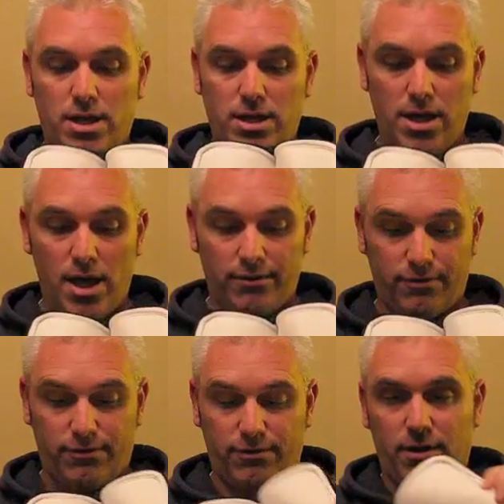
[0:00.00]

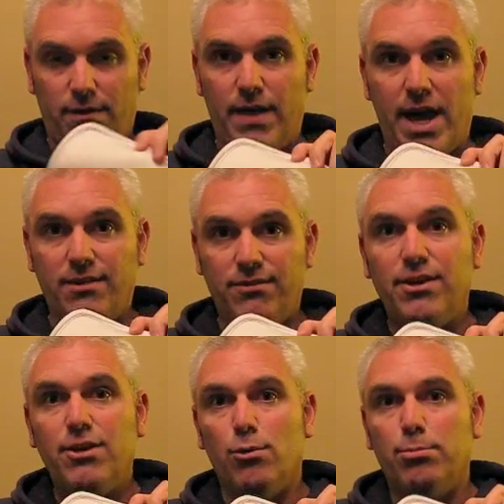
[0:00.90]
Yes, that is
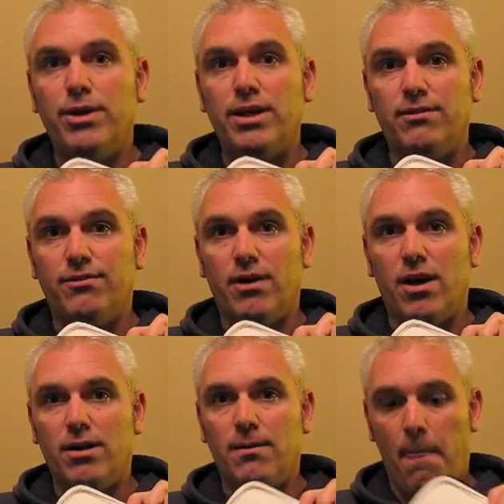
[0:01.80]
neoprene
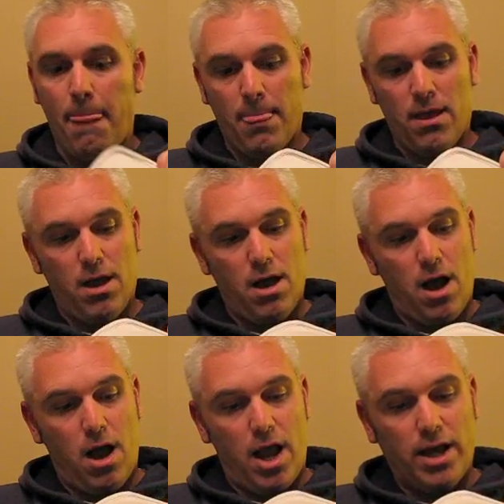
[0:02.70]
inside.
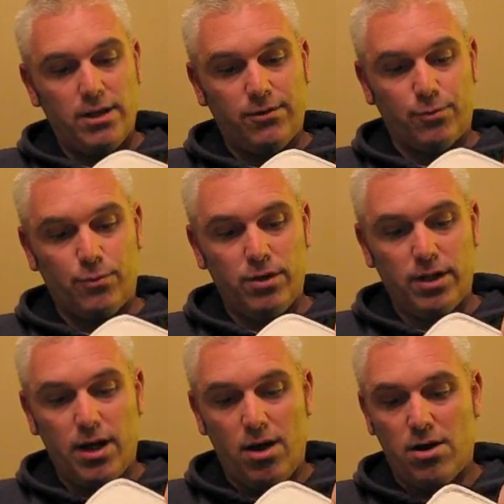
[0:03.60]
It is
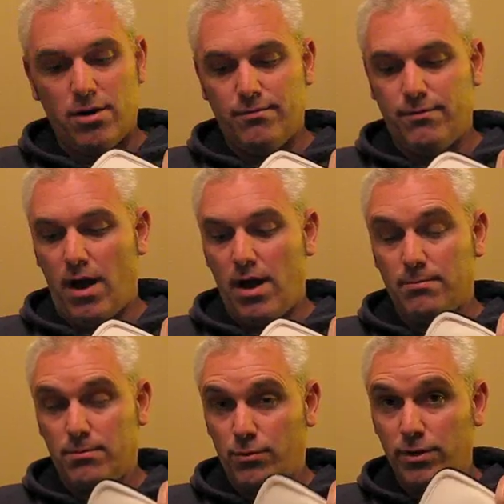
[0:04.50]
really hard, I
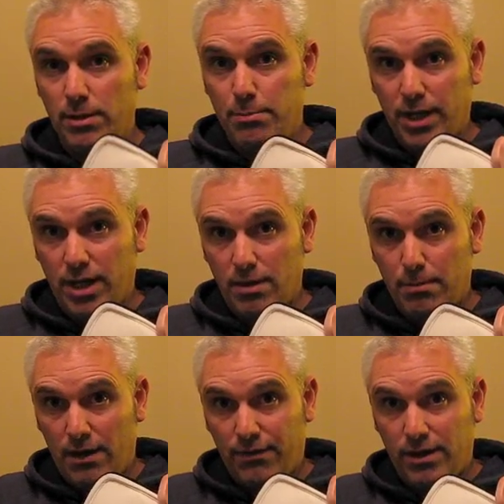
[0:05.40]
am really picky
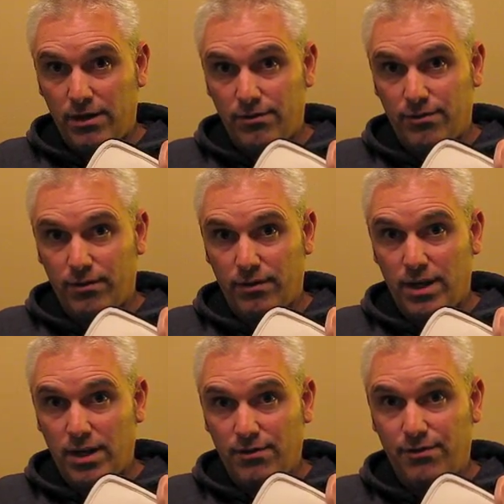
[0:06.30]
about the
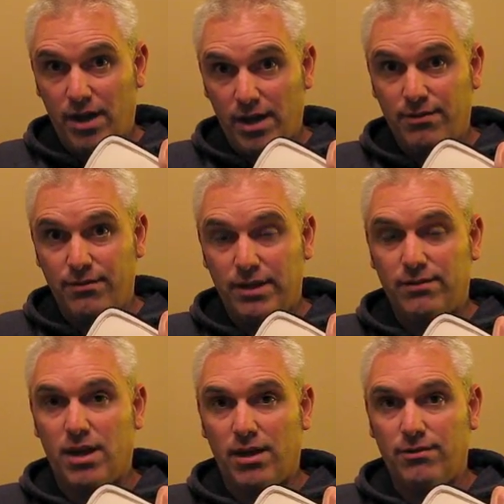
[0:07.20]
insides of these
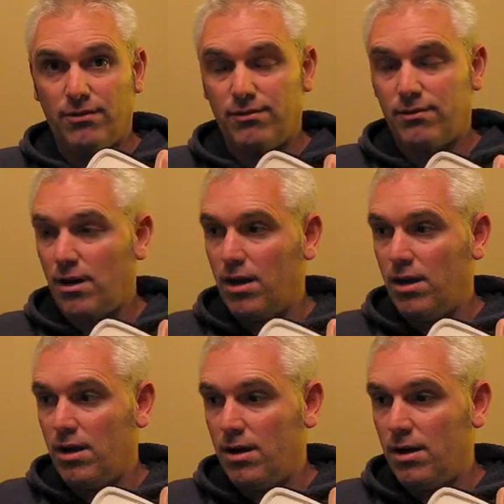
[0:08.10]
cases.
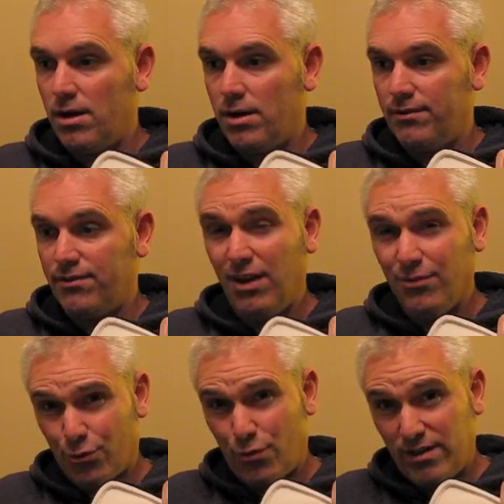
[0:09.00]
It
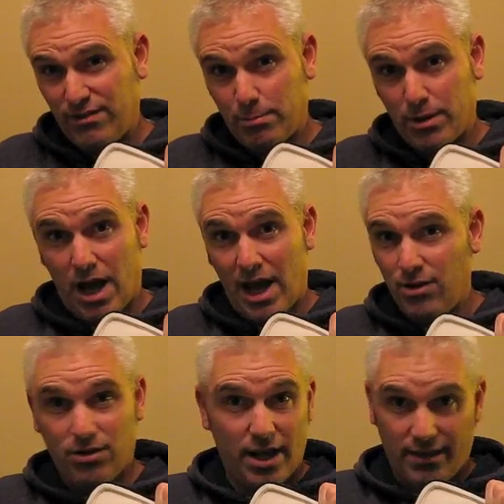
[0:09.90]
sounds crazy, but I
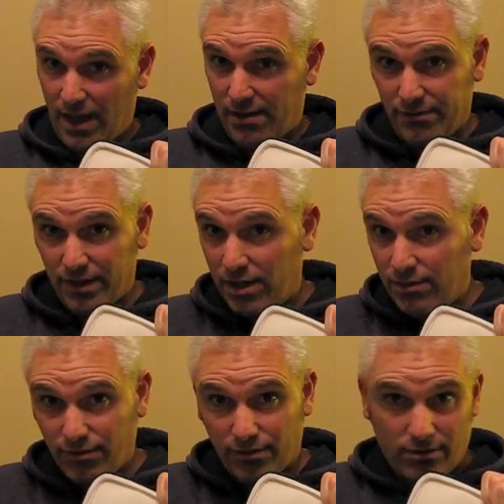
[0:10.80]
don't like that
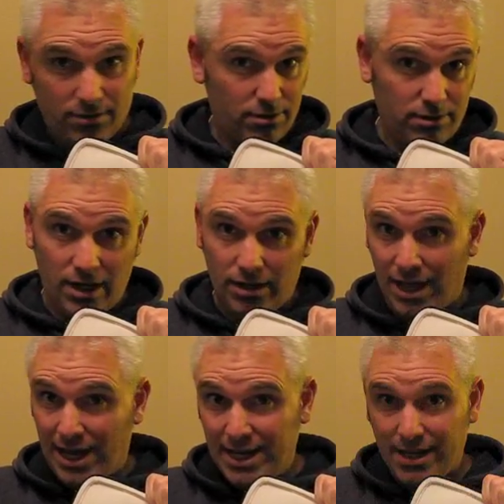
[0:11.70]
fleece
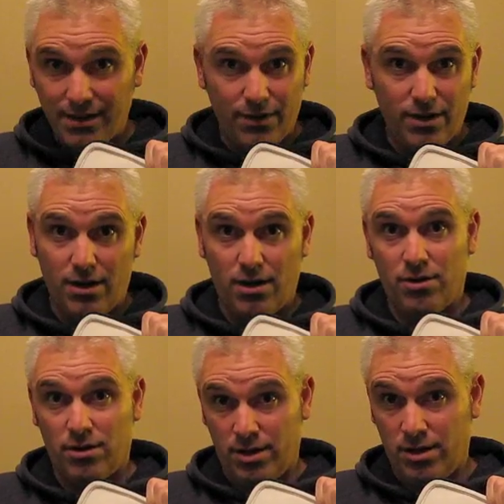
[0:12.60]
lining that
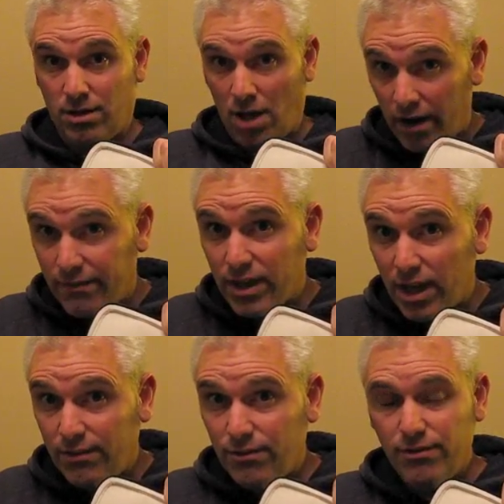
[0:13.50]
are in a lot of the
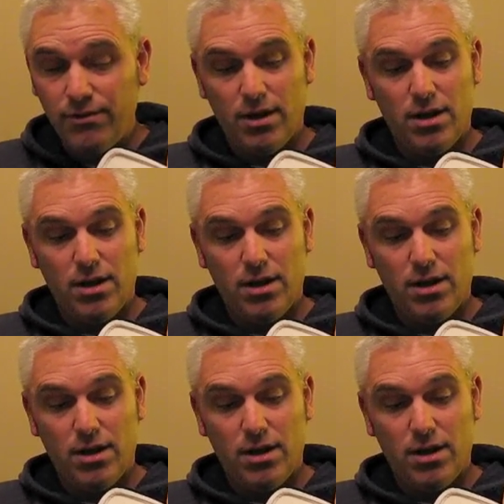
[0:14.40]
cases.